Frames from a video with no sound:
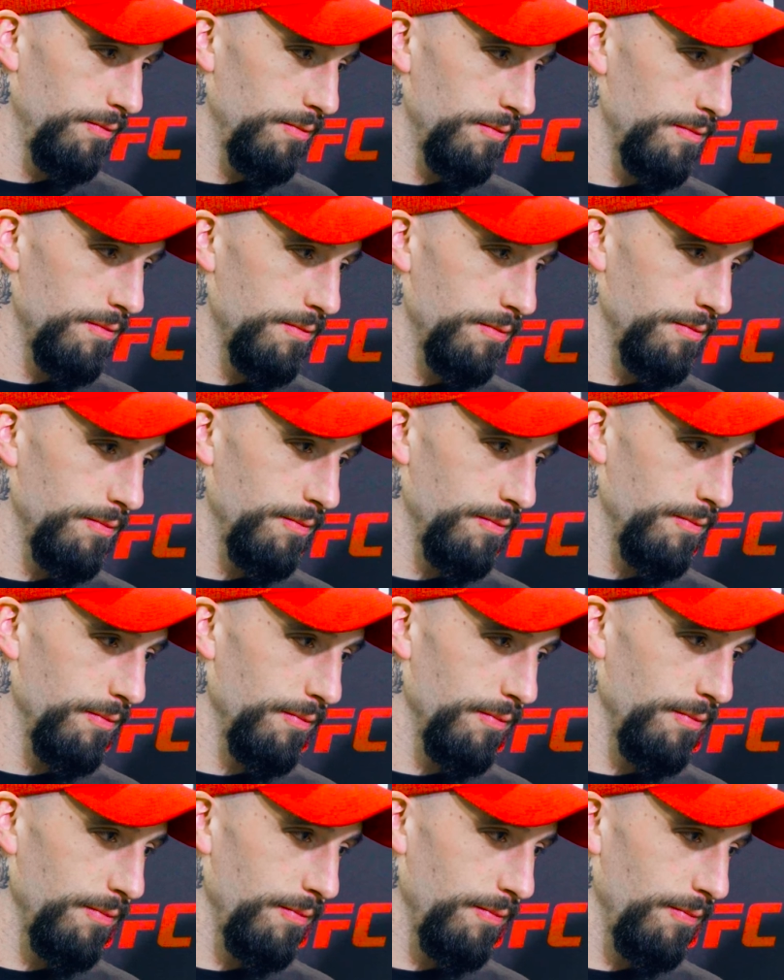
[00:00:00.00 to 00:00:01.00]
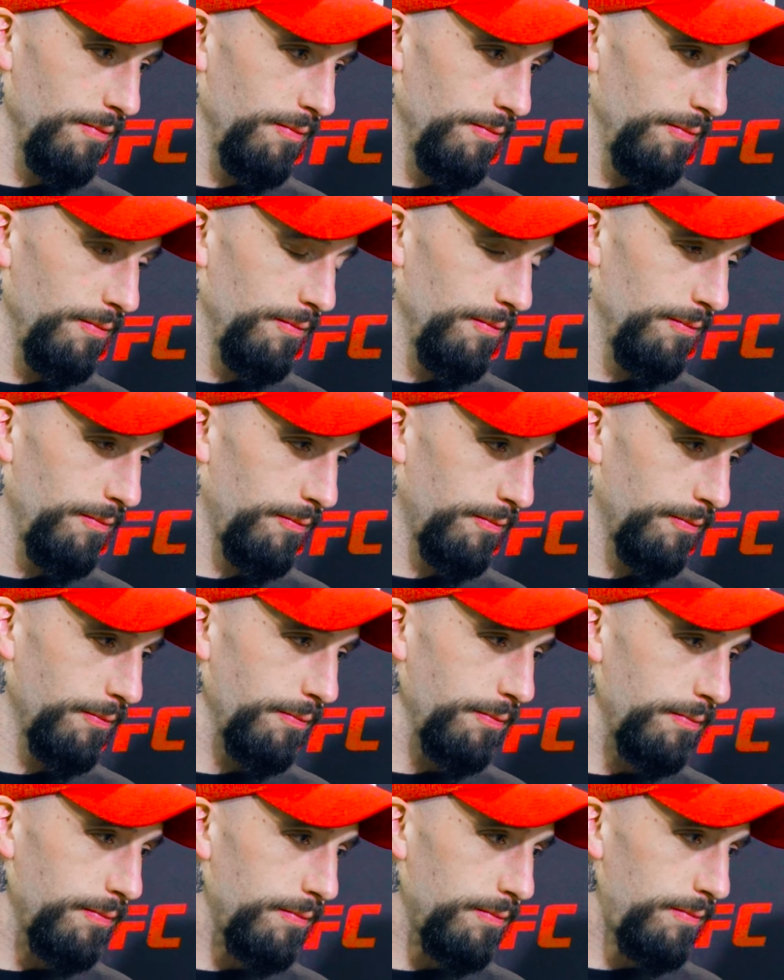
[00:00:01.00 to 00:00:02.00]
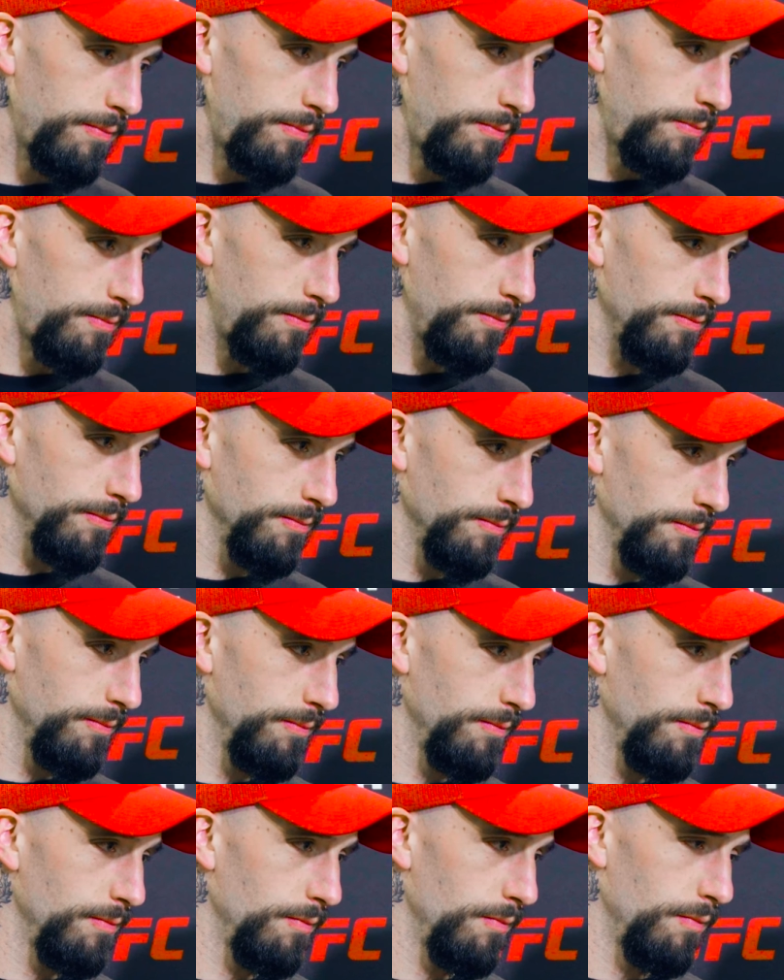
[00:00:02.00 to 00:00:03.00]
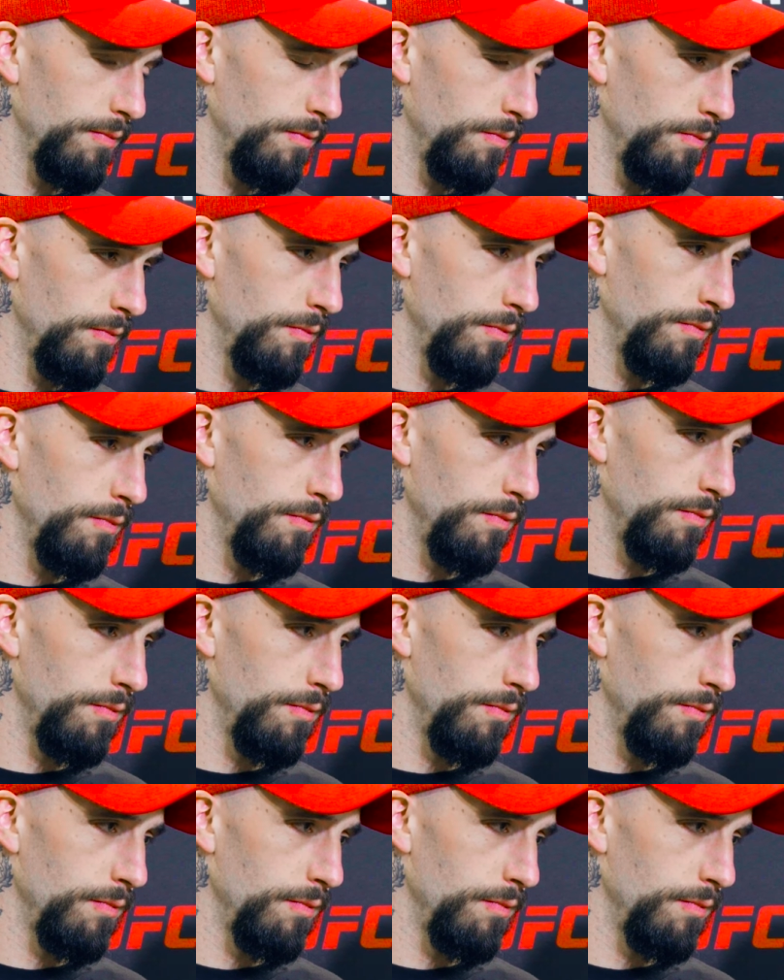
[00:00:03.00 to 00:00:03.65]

(not speaking)